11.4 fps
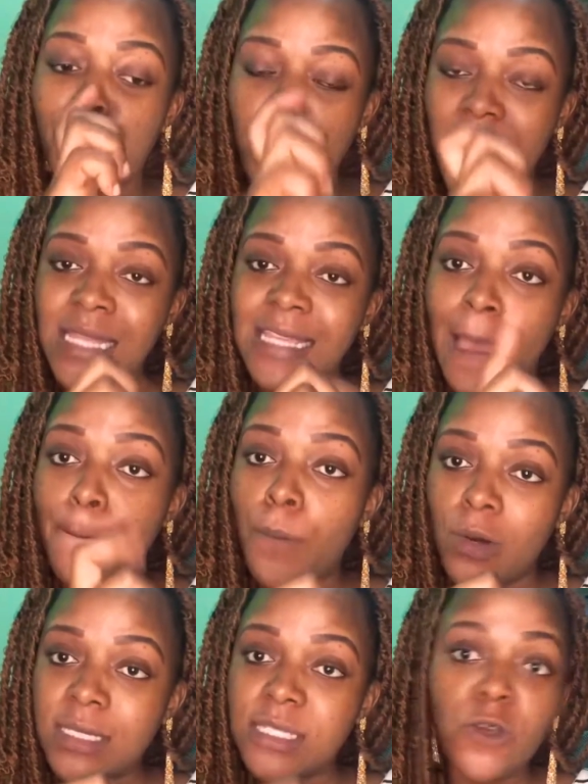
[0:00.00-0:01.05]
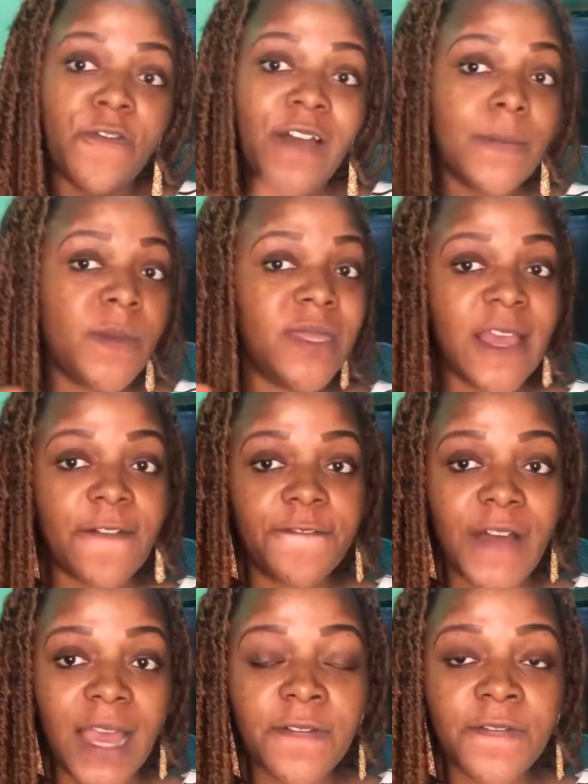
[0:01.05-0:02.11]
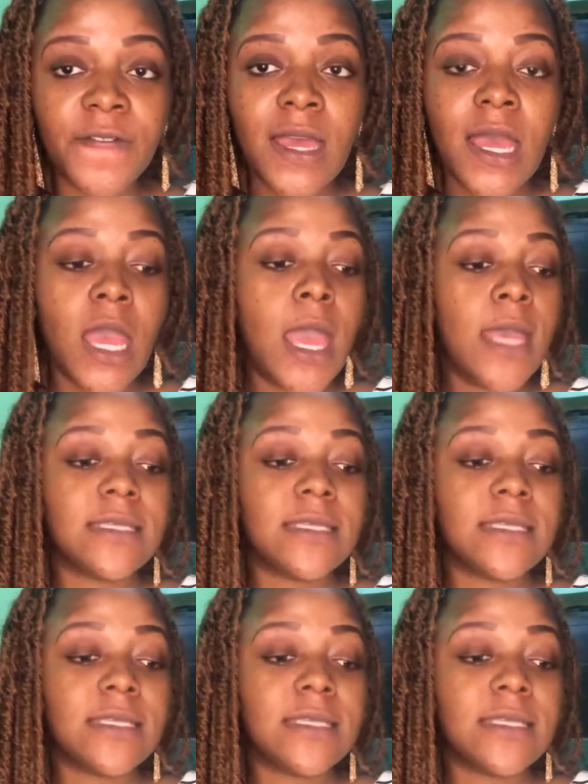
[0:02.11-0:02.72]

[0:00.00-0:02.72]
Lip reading: entire box, you'll find maybe there are 5.